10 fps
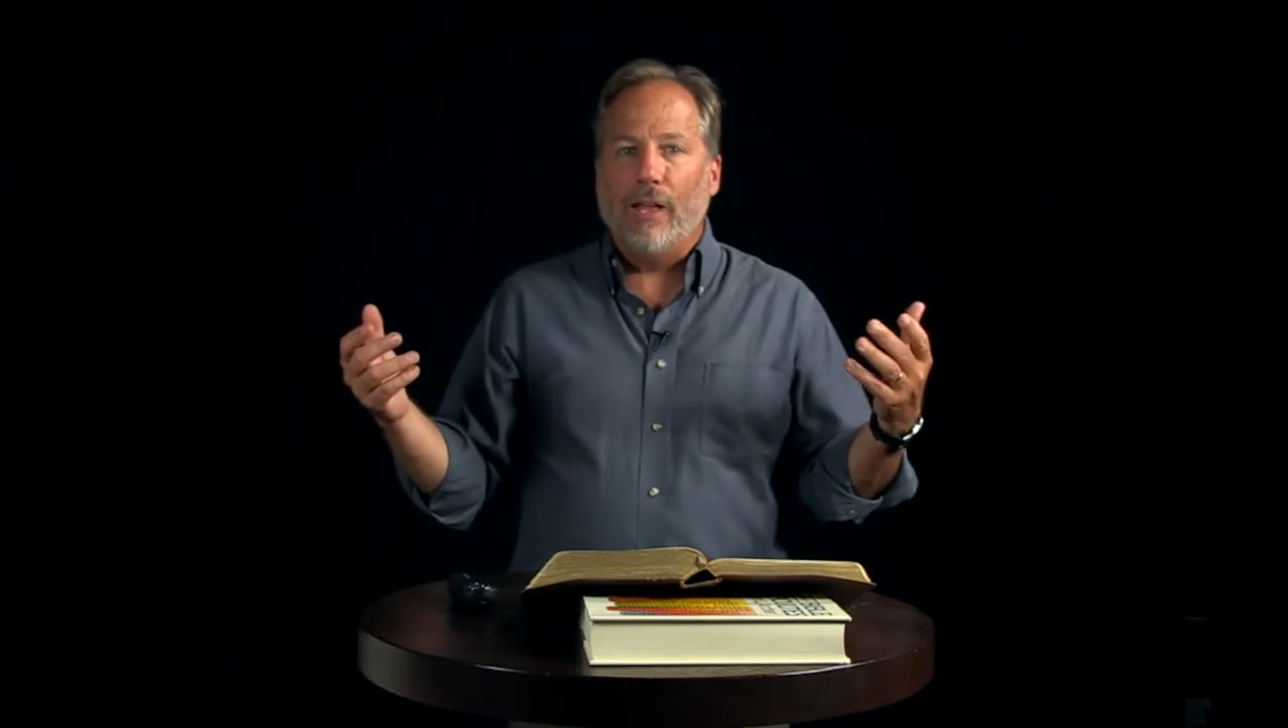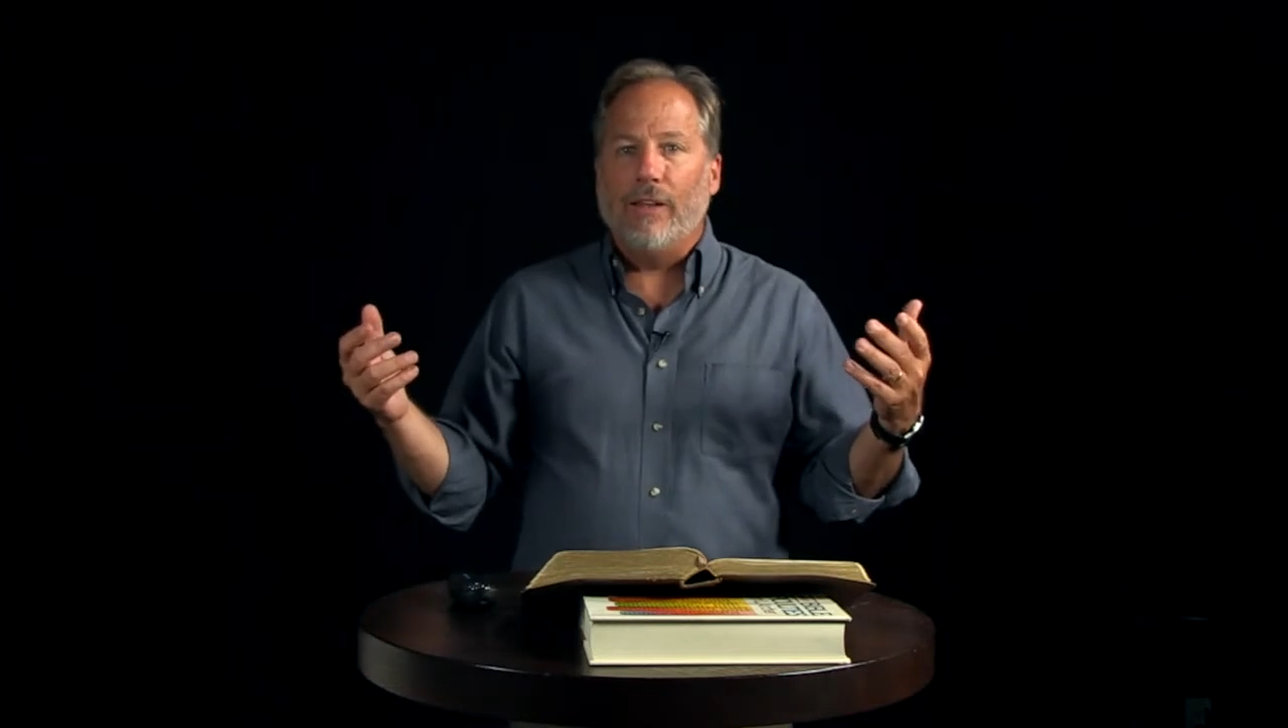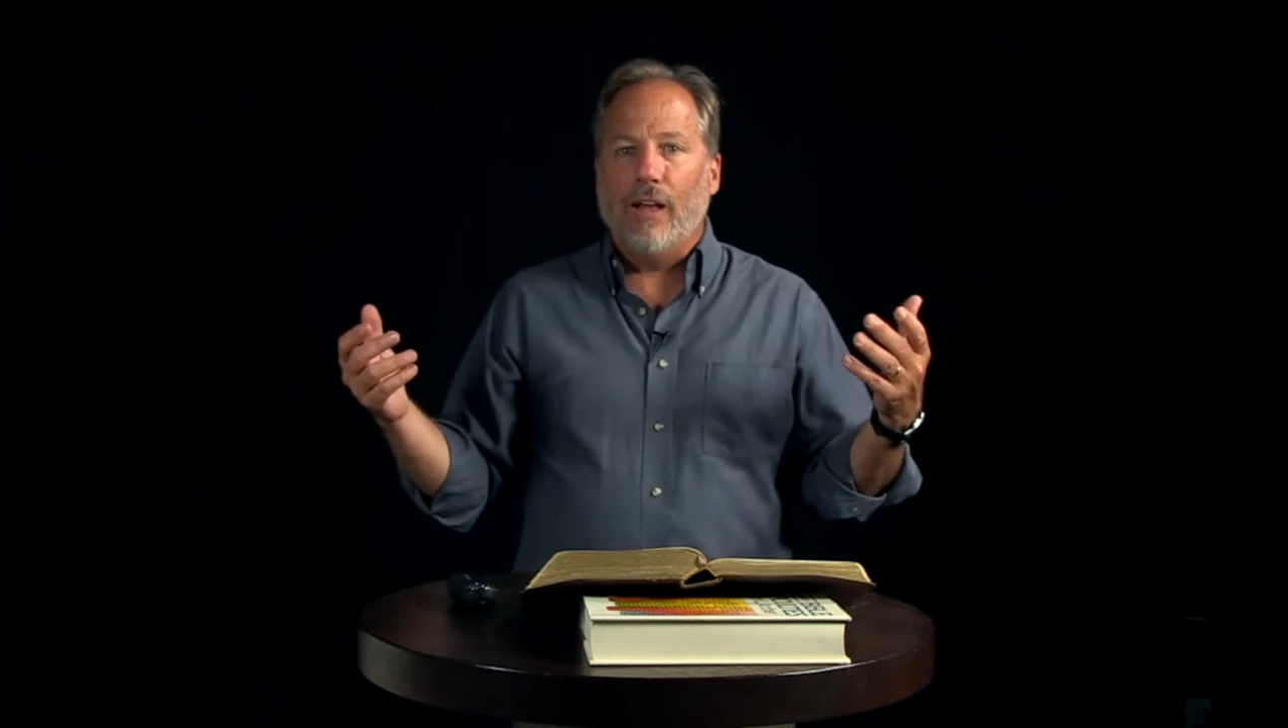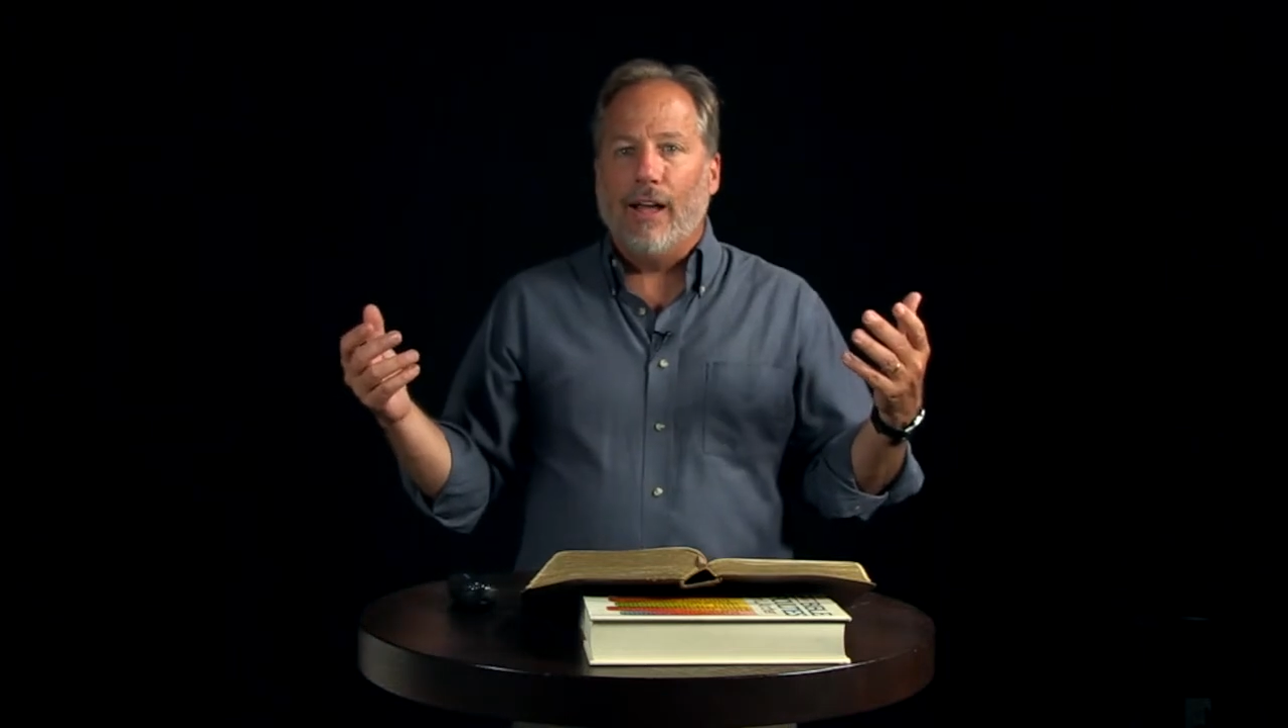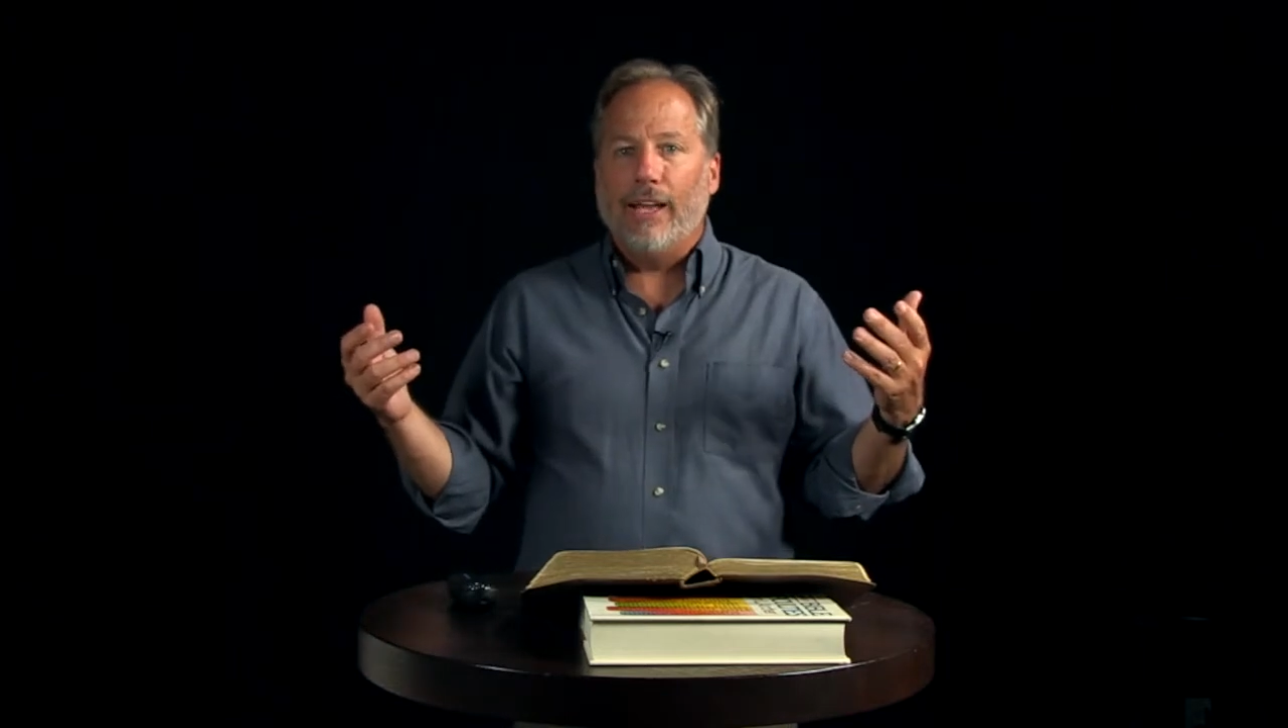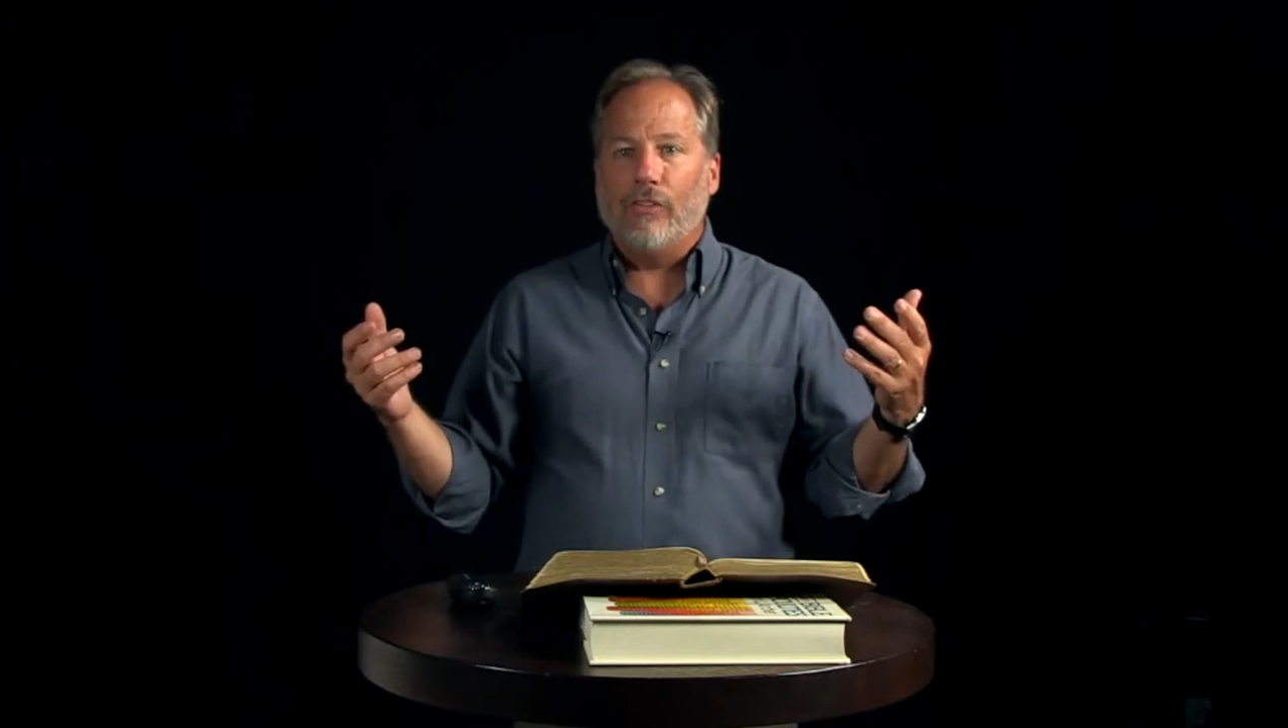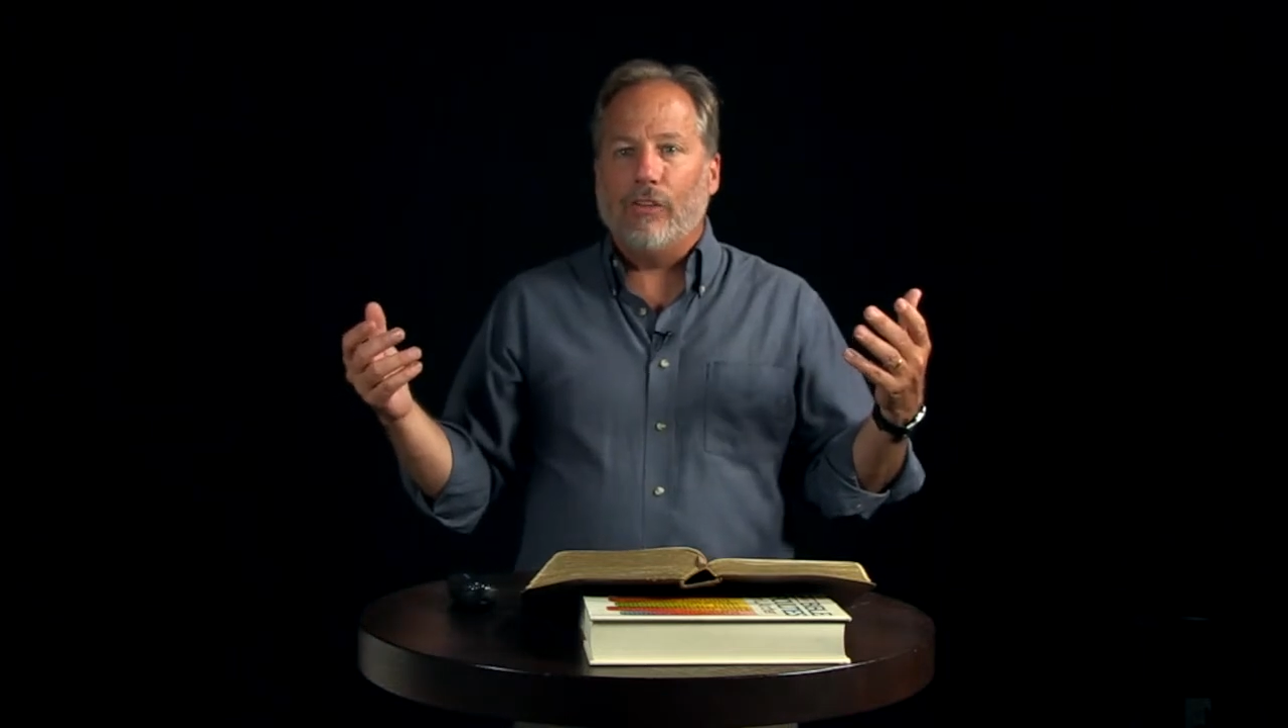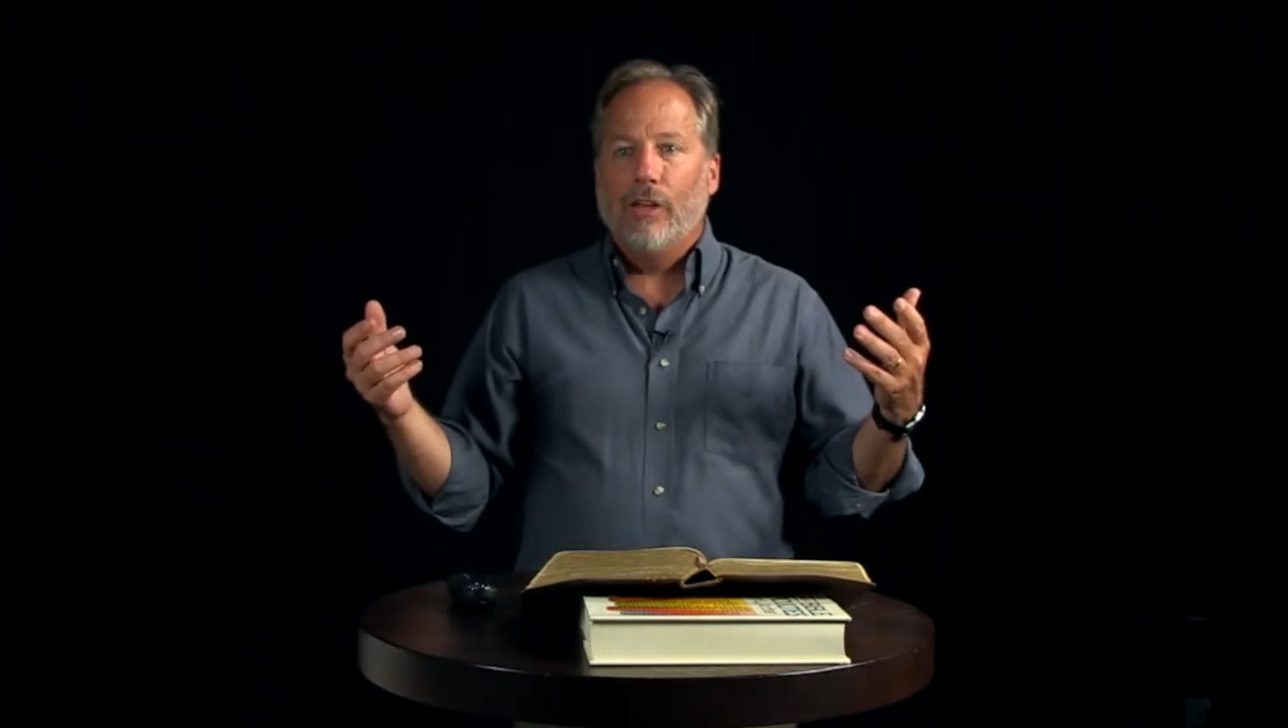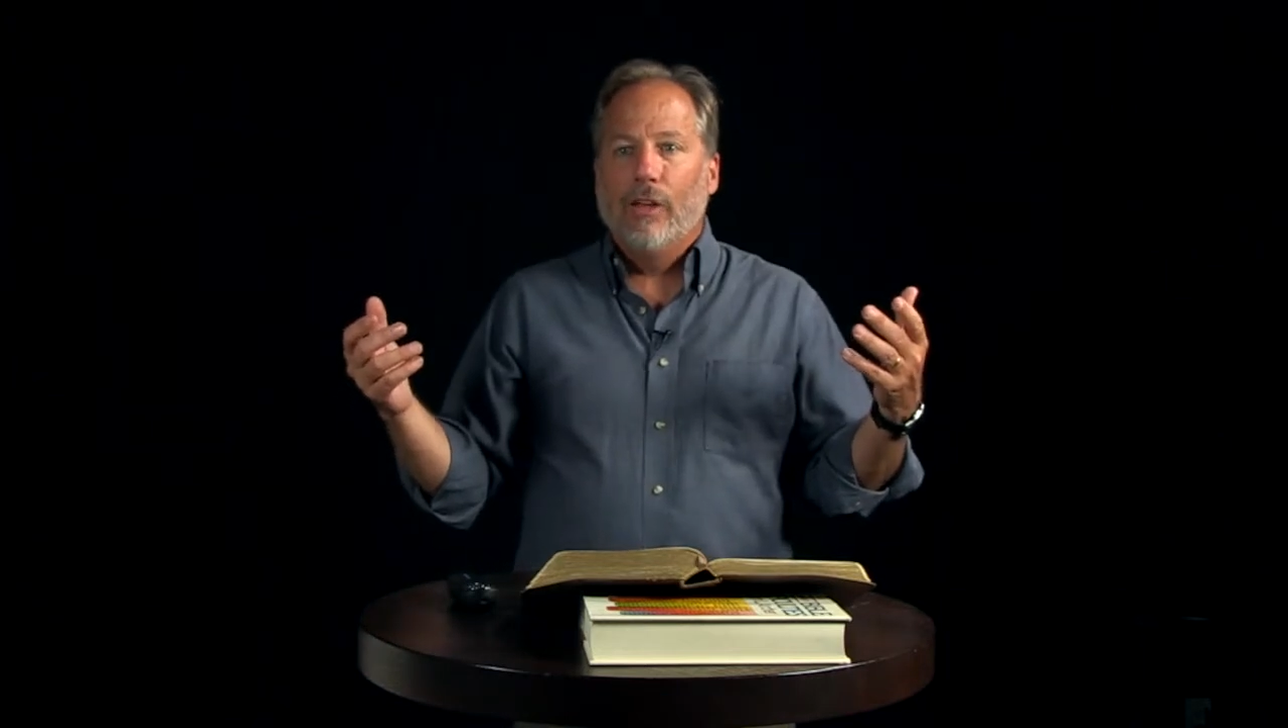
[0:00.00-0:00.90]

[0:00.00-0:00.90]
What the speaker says: at night,